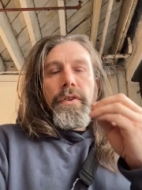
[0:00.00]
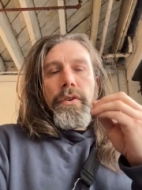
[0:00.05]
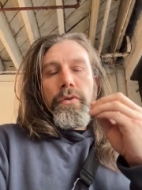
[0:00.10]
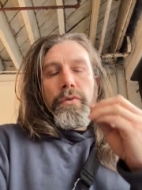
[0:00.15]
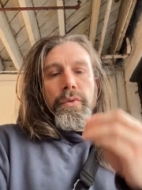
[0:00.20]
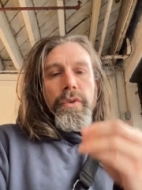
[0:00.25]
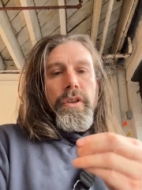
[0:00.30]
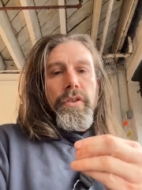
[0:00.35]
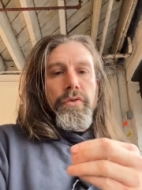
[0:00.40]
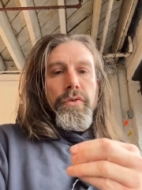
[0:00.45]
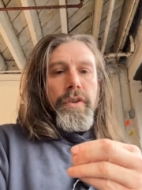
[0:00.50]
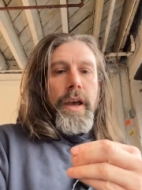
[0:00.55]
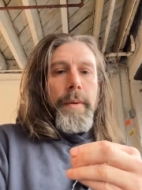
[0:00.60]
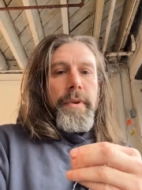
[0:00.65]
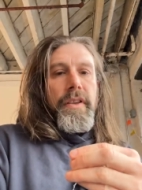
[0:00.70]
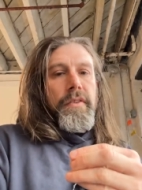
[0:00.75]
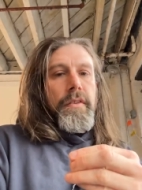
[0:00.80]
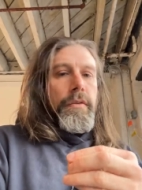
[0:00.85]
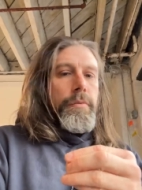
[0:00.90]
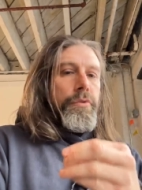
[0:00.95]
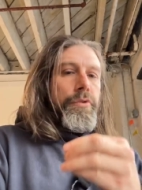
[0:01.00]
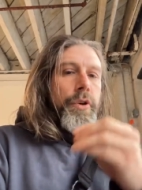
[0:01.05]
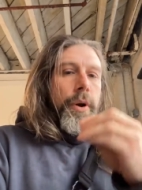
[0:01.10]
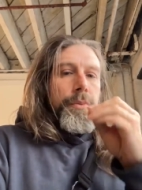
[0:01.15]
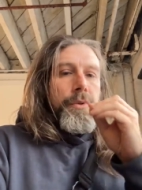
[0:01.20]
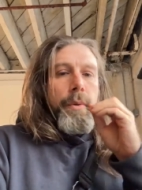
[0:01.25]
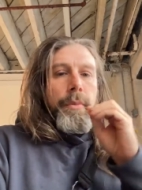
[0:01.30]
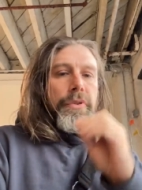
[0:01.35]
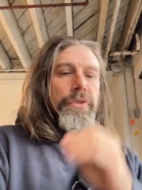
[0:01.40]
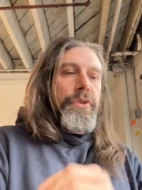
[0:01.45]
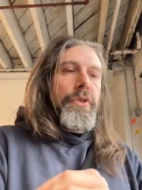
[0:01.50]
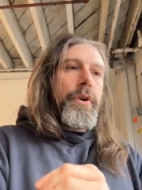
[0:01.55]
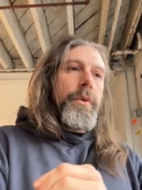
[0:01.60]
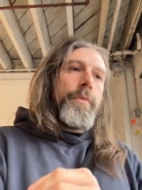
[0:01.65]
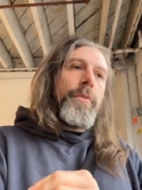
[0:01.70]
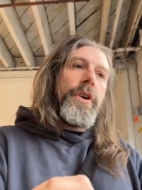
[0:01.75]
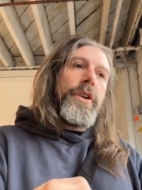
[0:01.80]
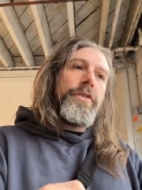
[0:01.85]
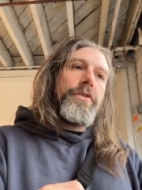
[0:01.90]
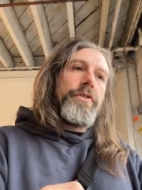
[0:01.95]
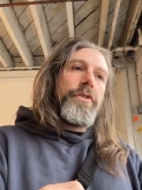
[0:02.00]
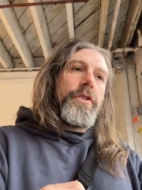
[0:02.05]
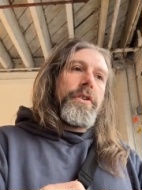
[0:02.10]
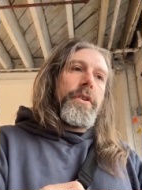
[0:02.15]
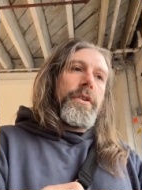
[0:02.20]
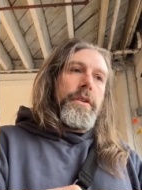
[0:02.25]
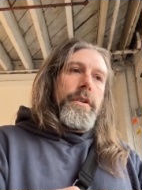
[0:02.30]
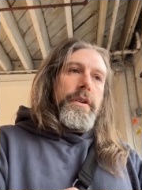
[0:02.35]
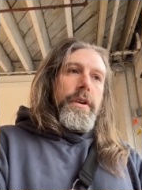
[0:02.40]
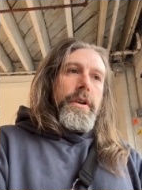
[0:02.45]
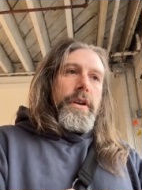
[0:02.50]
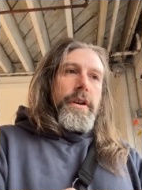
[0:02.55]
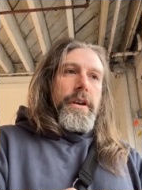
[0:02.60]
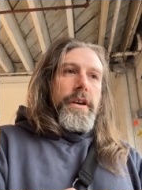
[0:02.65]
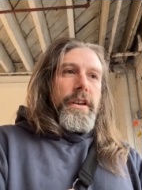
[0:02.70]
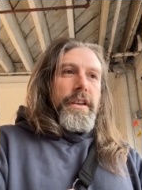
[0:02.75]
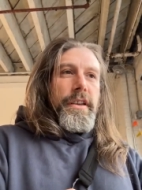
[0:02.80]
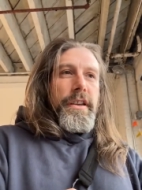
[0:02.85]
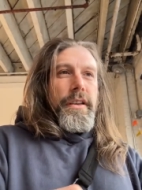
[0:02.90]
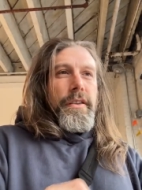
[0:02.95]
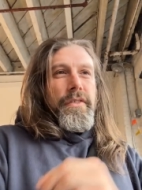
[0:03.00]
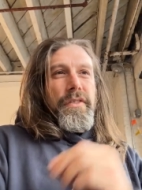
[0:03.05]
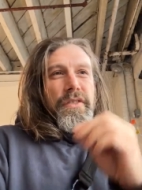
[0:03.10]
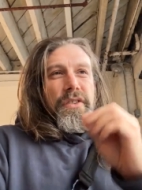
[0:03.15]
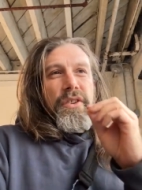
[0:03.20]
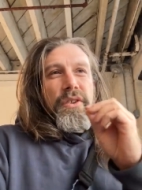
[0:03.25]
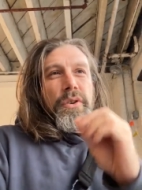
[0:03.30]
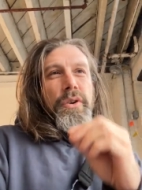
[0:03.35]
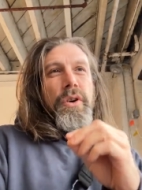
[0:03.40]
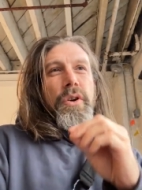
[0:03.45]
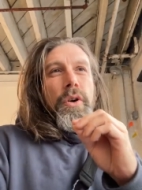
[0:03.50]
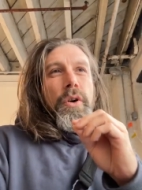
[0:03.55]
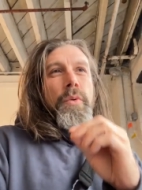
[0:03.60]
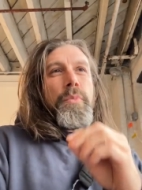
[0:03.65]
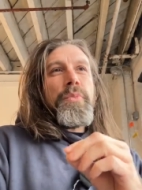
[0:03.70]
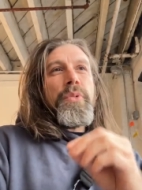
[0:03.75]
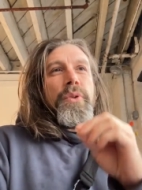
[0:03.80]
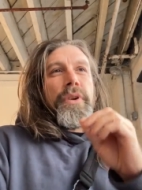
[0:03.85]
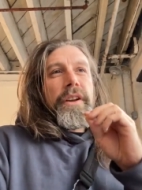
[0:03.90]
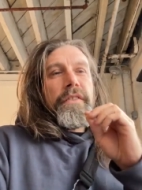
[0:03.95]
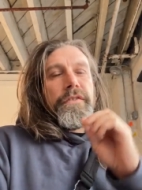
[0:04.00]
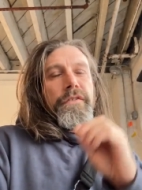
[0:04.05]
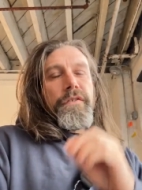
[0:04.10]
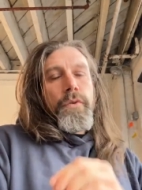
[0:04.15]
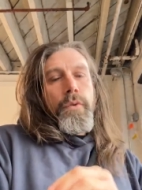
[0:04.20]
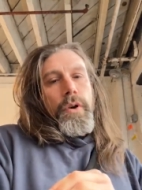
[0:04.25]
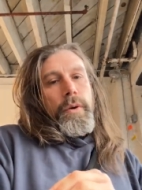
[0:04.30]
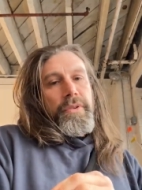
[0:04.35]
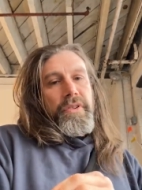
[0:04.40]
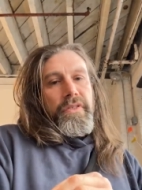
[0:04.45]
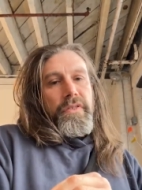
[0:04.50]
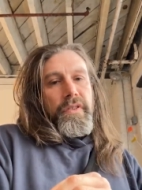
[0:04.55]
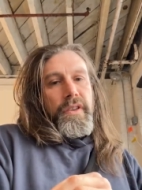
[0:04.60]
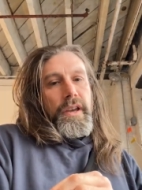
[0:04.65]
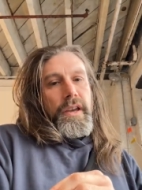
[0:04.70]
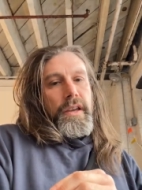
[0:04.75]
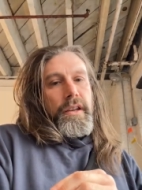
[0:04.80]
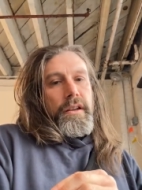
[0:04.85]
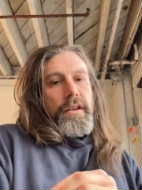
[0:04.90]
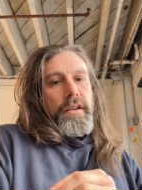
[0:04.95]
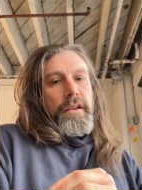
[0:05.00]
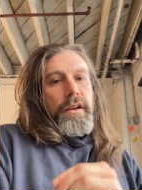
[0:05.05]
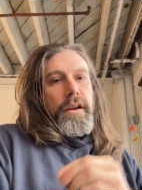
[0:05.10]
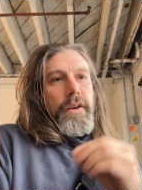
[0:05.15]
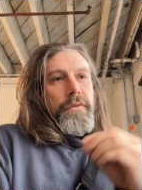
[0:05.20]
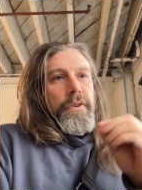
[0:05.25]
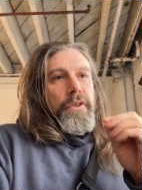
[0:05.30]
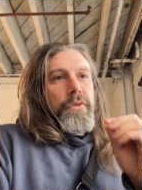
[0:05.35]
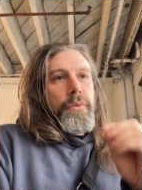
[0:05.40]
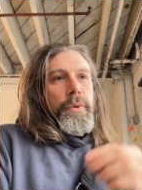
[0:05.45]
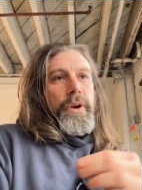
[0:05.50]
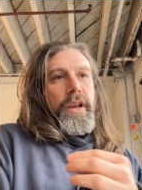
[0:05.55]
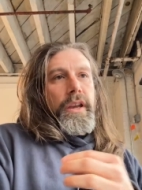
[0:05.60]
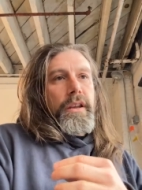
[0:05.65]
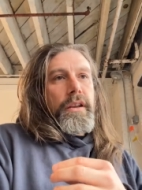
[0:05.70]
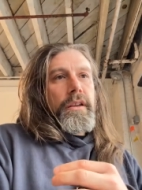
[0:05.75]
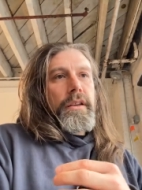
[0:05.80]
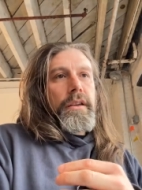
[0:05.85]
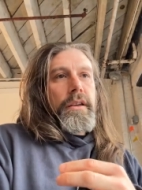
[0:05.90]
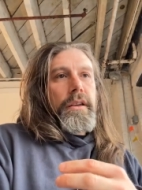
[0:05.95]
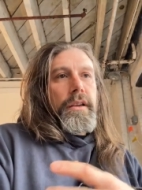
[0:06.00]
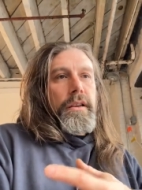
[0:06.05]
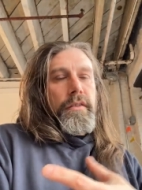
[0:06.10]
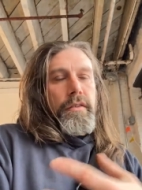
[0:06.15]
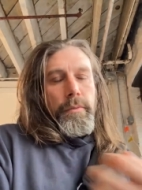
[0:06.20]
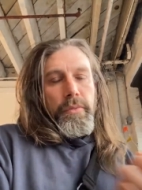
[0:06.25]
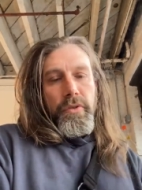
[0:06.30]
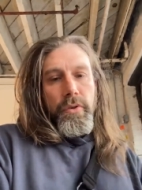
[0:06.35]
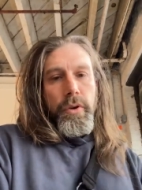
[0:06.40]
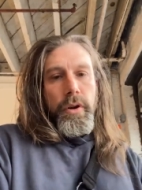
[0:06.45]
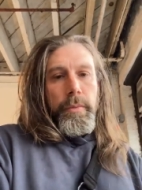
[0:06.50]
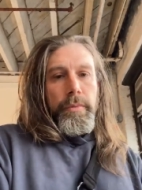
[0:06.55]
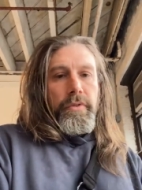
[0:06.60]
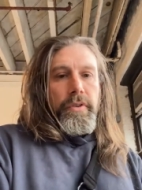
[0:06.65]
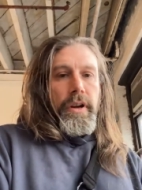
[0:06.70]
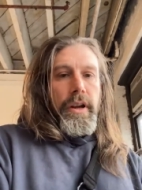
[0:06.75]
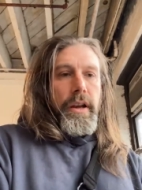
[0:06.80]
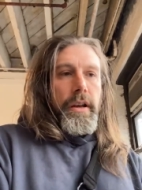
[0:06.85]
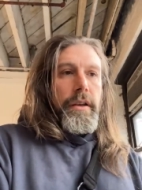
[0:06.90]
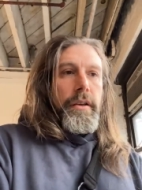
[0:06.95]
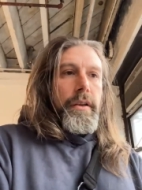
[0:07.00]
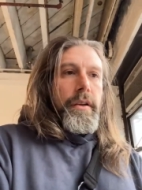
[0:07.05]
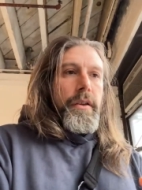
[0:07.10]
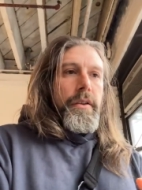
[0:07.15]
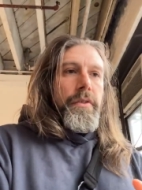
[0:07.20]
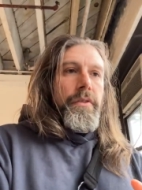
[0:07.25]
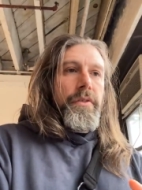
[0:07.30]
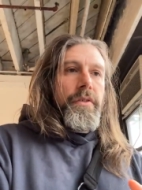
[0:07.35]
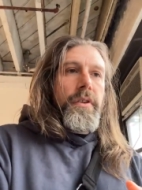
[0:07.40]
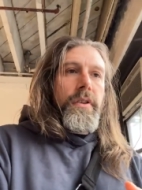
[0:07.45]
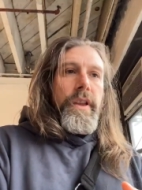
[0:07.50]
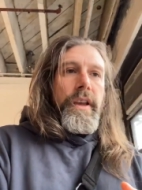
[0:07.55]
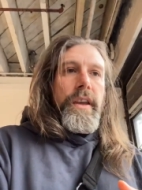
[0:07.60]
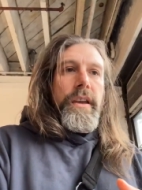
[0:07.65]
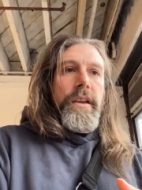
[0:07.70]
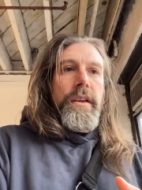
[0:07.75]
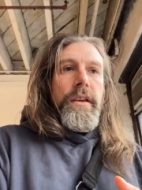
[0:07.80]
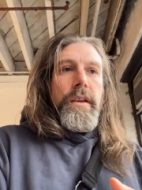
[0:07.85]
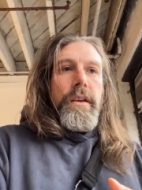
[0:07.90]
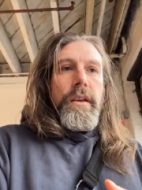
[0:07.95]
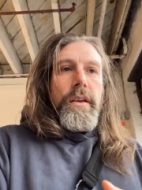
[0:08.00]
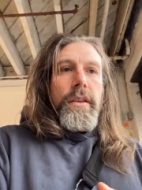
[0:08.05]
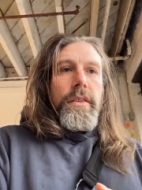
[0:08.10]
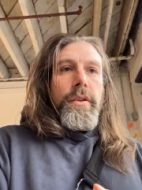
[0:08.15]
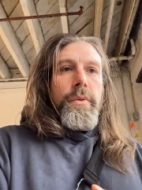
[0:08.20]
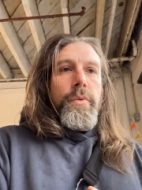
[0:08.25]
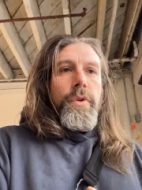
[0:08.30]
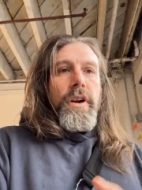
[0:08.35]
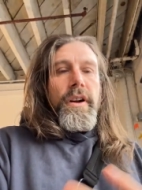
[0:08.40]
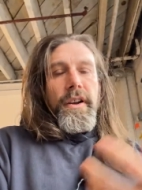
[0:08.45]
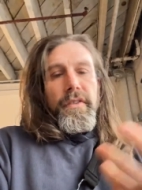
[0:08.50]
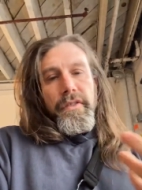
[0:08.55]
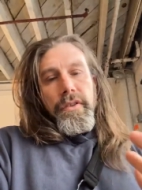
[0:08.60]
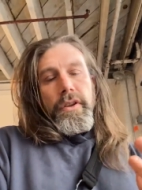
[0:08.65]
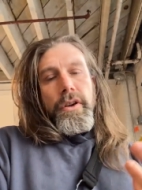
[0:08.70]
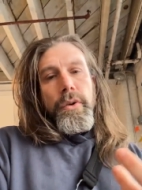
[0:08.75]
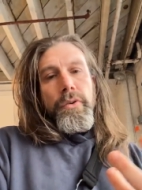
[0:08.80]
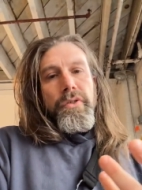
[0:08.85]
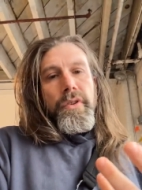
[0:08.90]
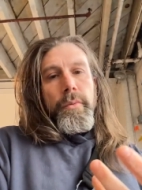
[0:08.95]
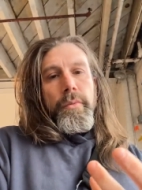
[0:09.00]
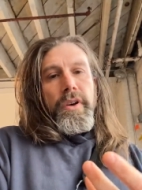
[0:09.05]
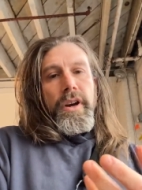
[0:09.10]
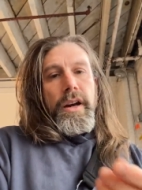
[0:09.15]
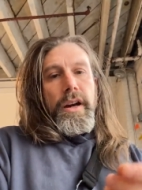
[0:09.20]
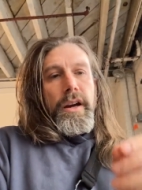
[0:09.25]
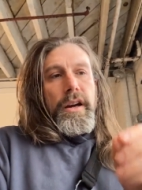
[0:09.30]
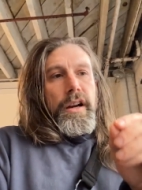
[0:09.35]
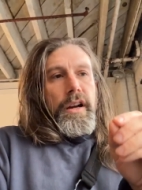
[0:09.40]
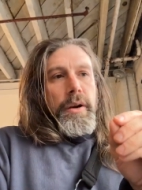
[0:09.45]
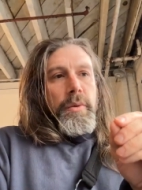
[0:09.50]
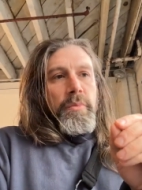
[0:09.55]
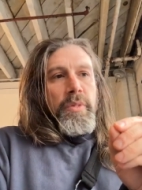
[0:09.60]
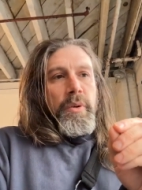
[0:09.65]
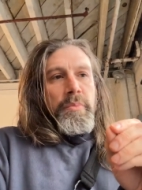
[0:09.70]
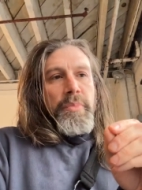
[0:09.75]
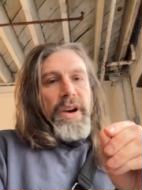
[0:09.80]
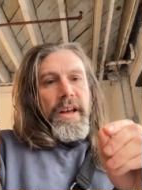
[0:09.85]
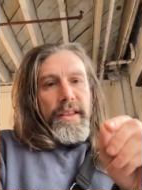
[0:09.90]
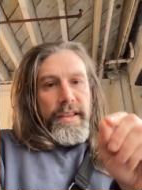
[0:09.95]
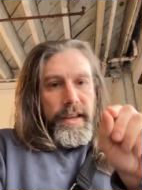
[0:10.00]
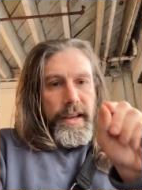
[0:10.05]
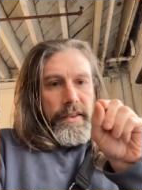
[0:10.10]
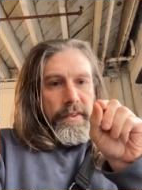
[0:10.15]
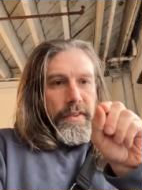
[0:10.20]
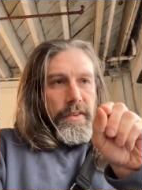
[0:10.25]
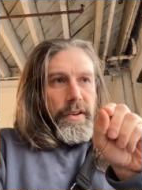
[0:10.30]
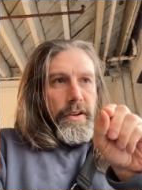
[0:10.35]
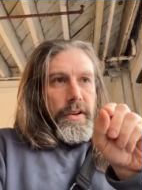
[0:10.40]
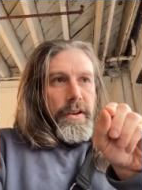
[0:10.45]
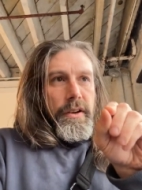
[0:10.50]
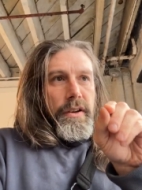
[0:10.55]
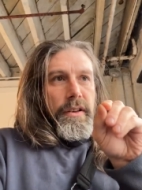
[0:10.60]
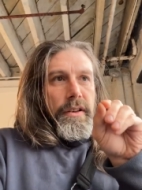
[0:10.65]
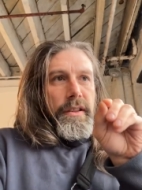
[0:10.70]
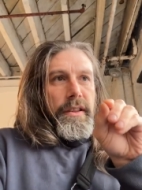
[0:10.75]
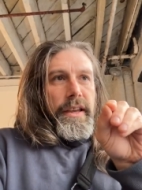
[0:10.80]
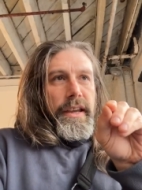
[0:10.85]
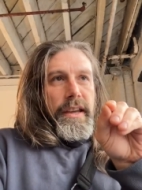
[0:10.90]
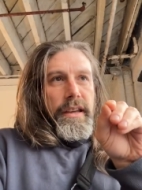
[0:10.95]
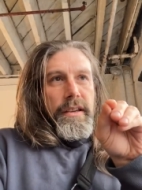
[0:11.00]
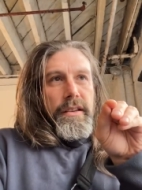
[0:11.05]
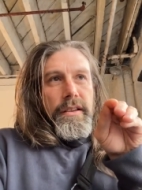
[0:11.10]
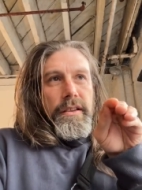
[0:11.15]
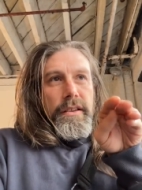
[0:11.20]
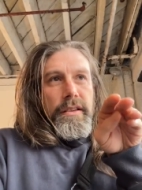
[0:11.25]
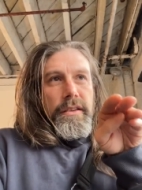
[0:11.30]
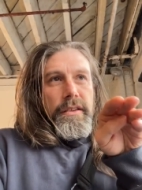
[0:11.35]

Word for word: feels really dry because it absorbs almost no moisture. 0.4% of its weight gets absorbed, right? So like the water has to go somewhere, but polyester like